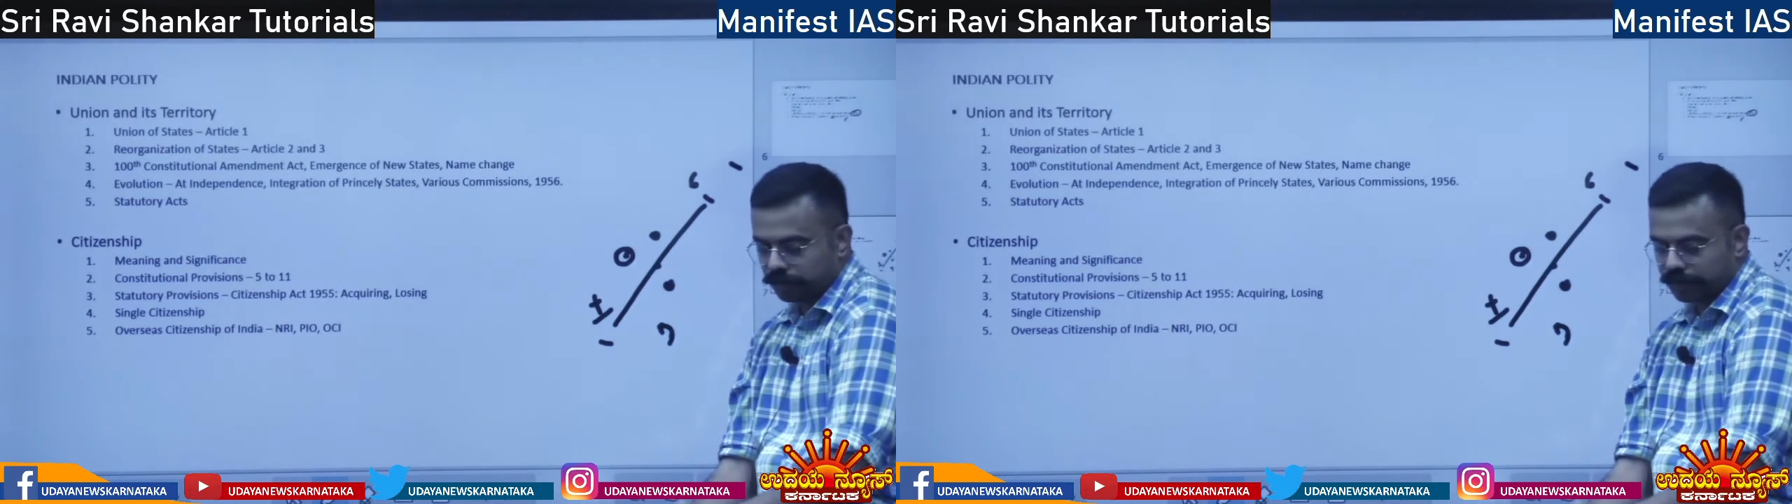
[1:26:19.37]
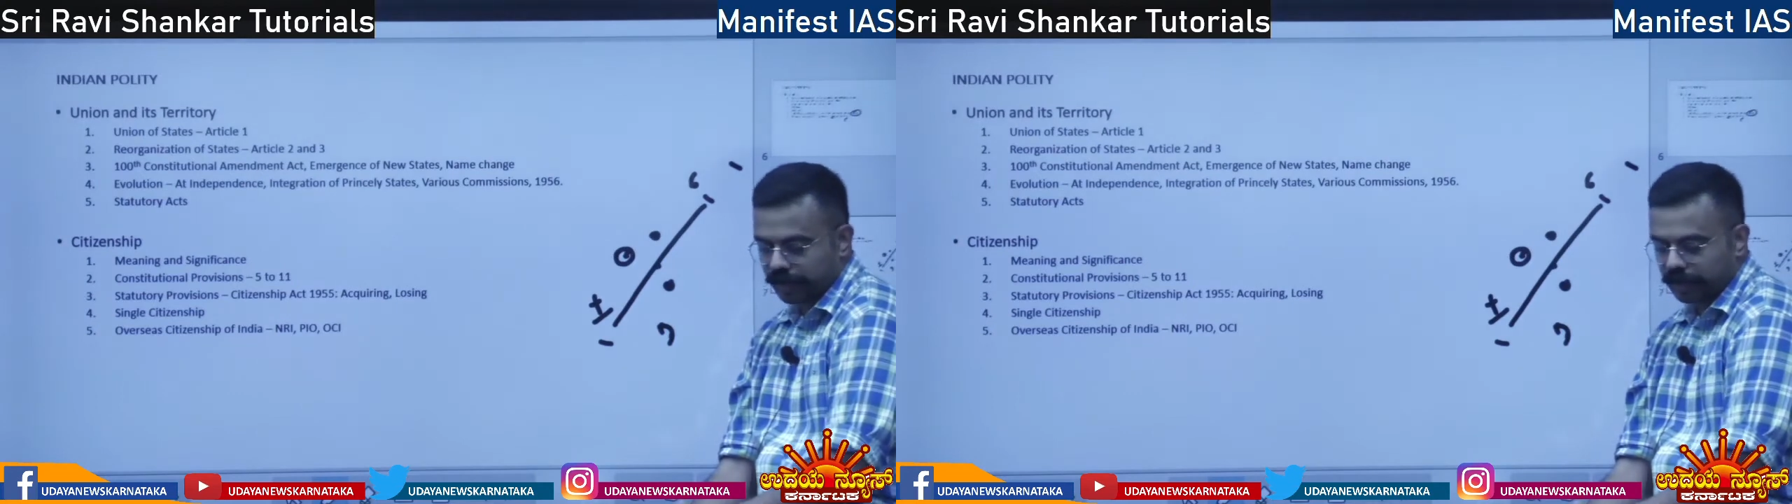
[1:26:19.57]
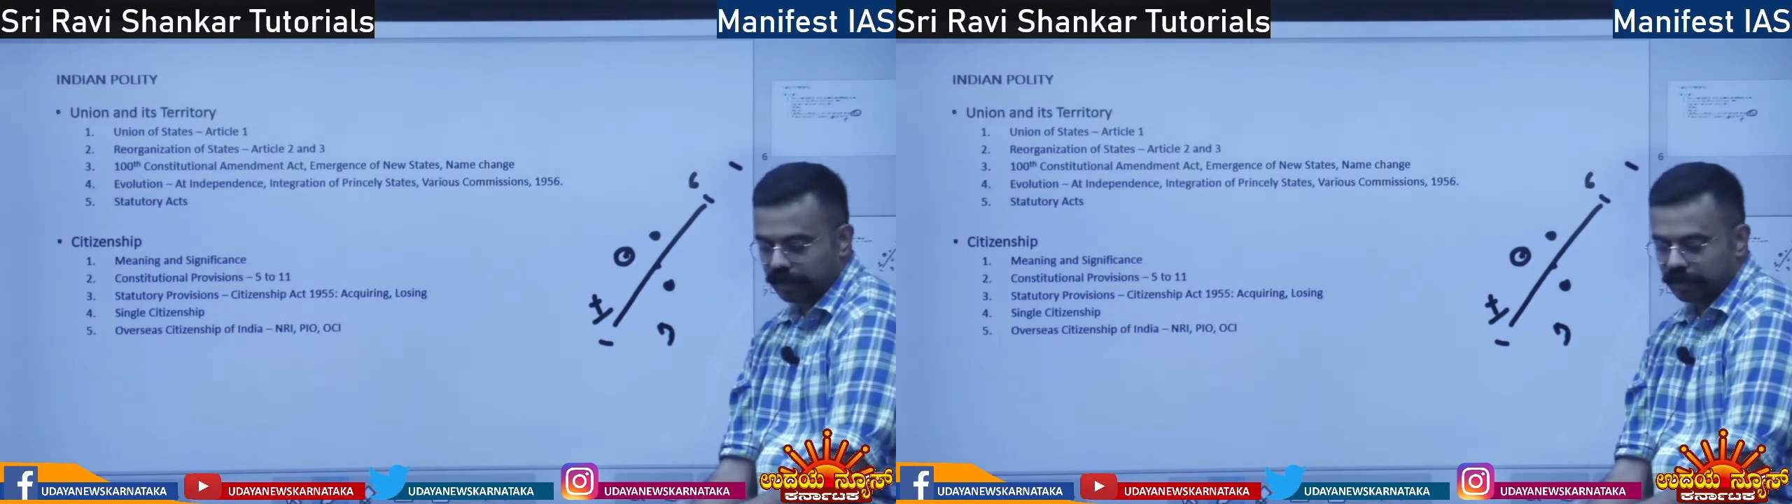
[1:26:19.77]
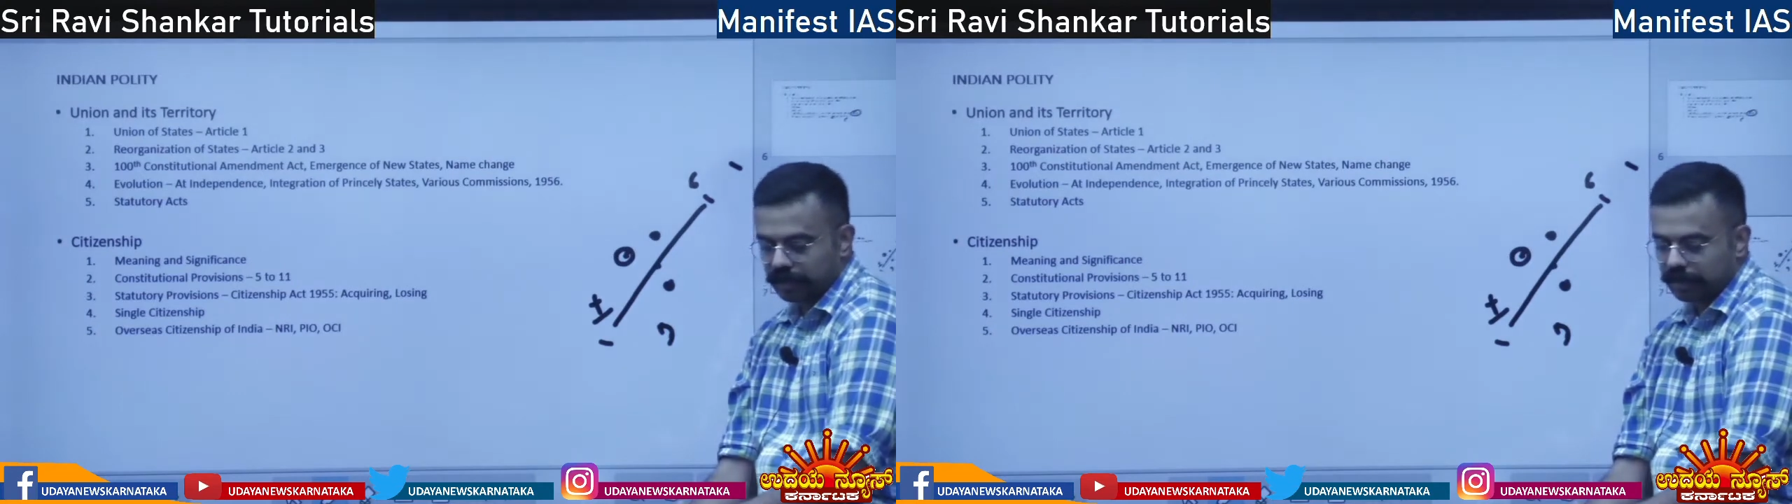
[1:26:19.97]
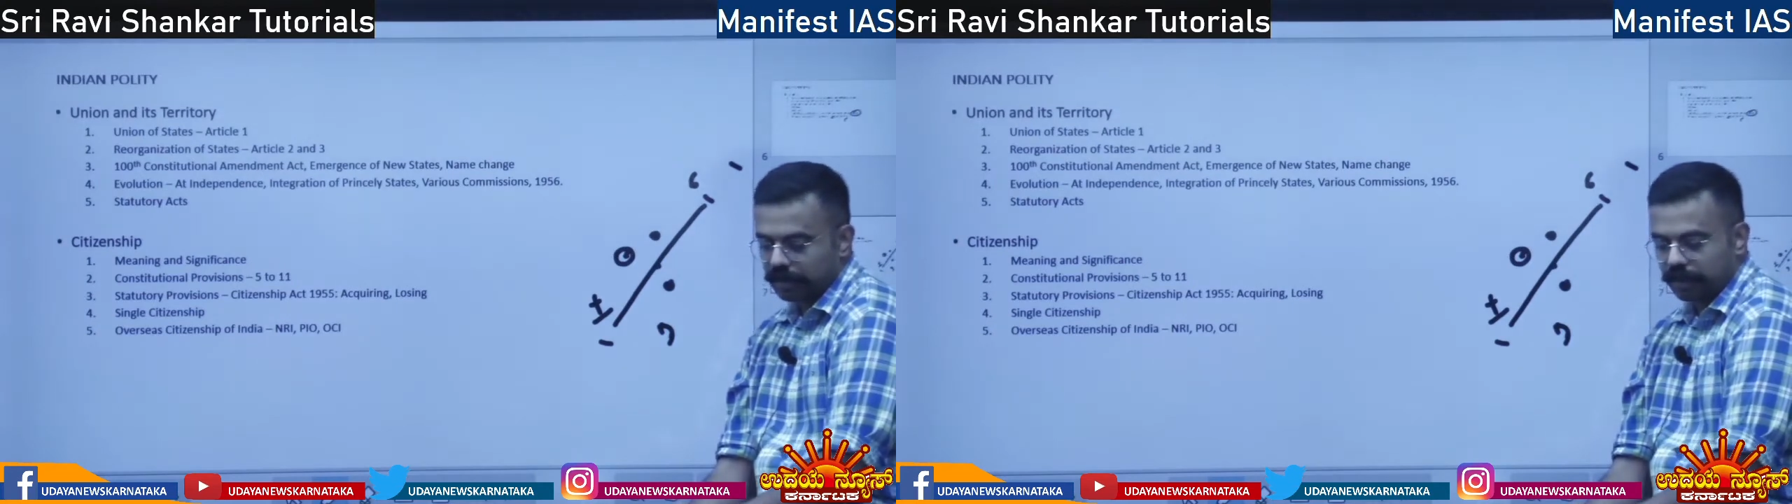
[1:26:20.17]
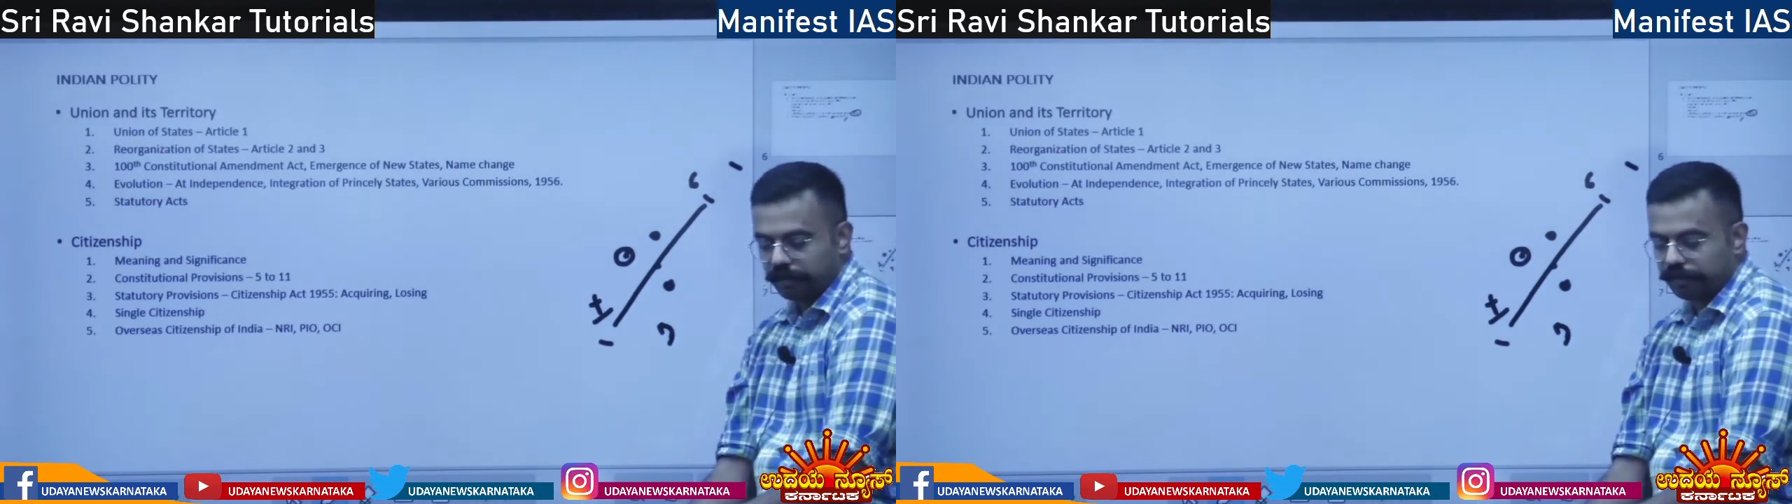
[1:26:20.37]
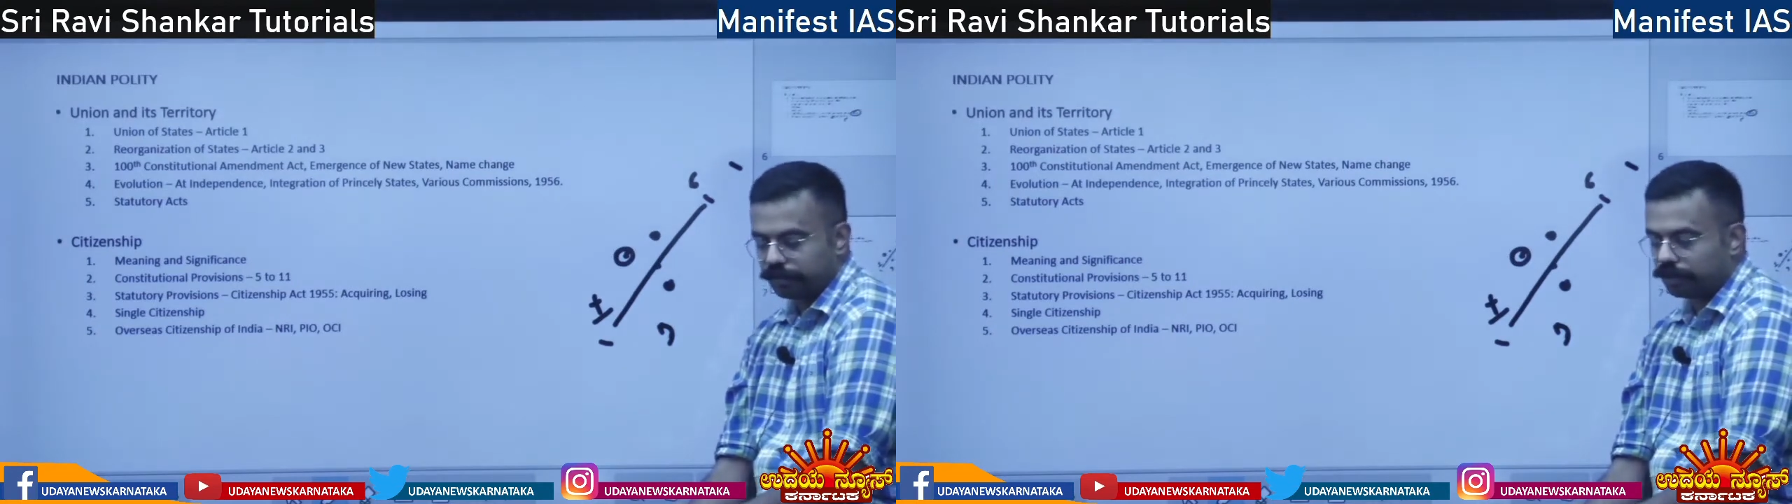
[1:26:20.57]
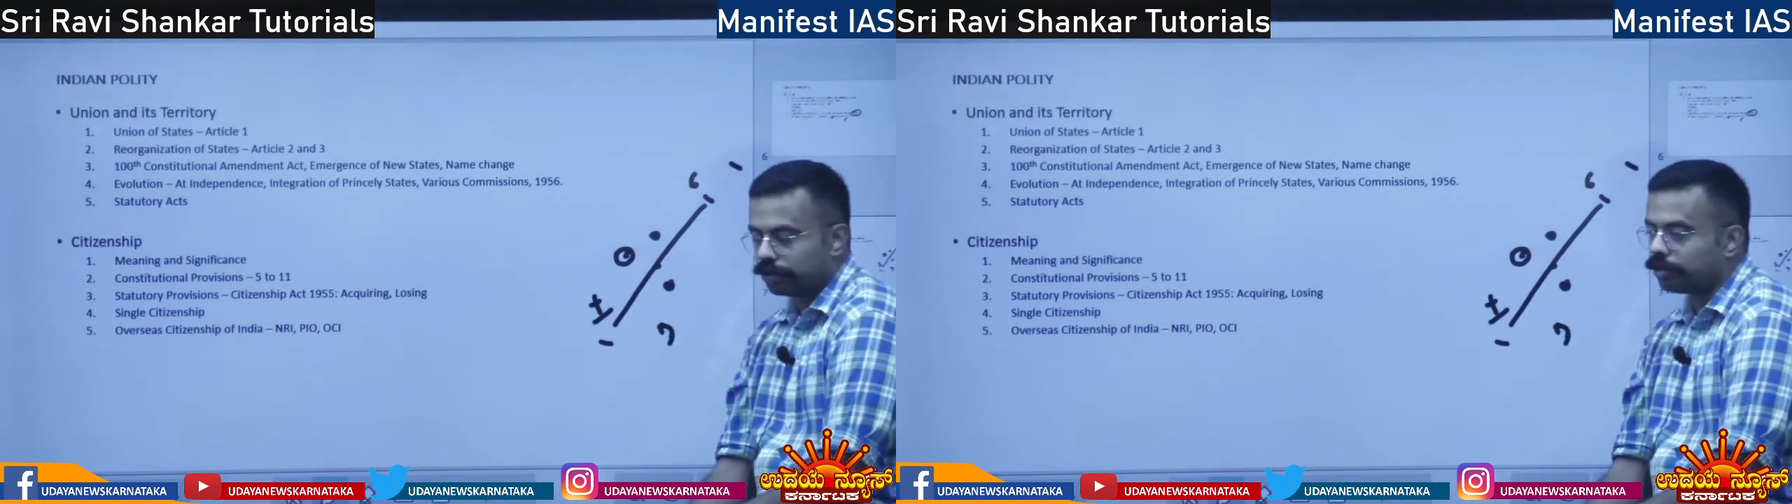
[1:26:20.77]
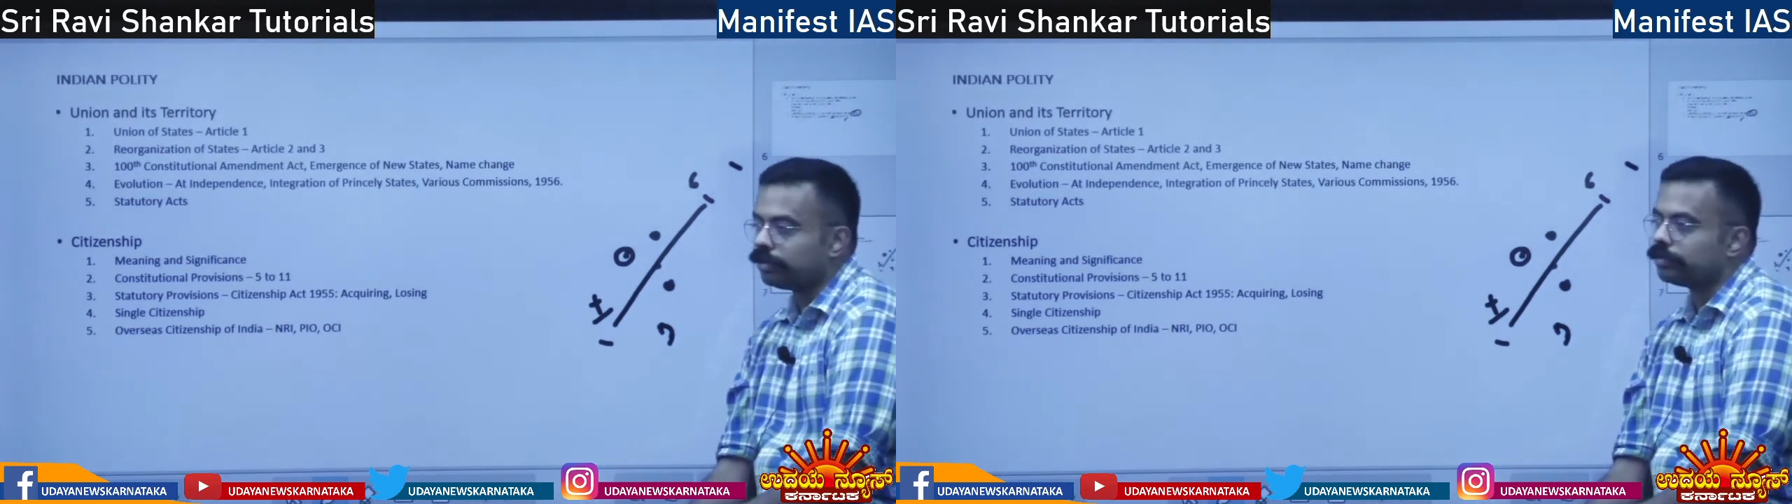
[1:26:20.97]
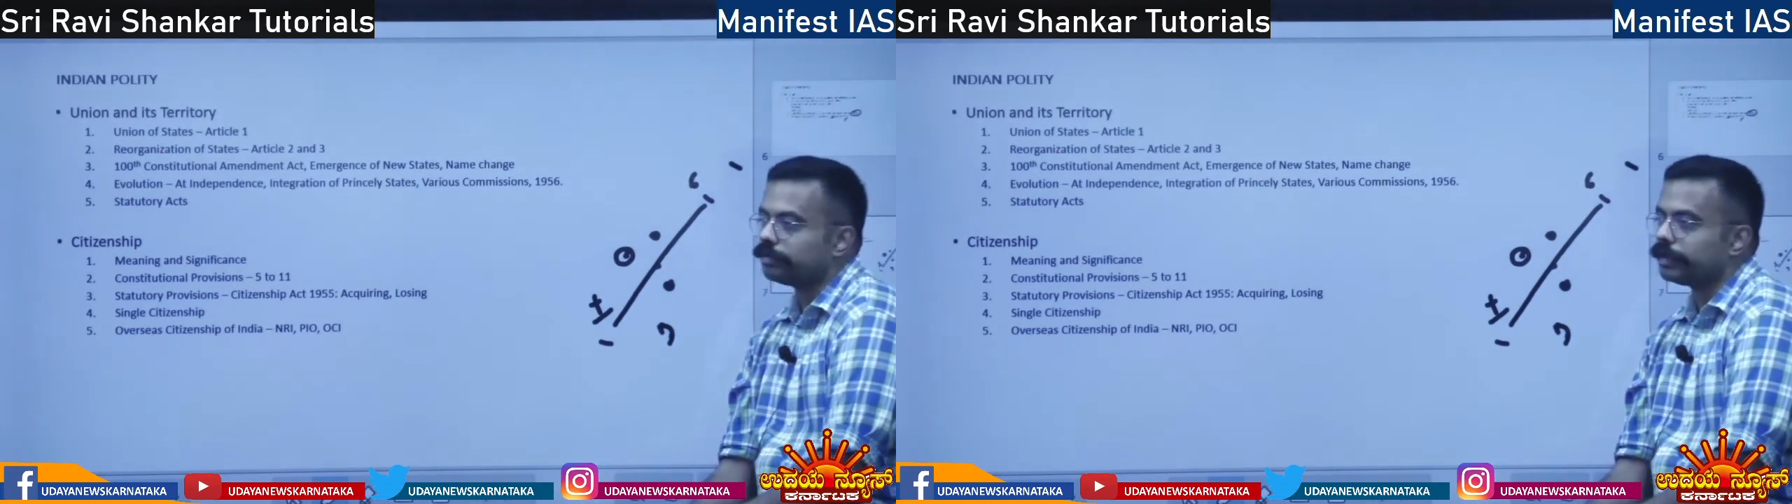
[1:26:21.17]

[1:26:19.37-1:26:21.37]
say, no,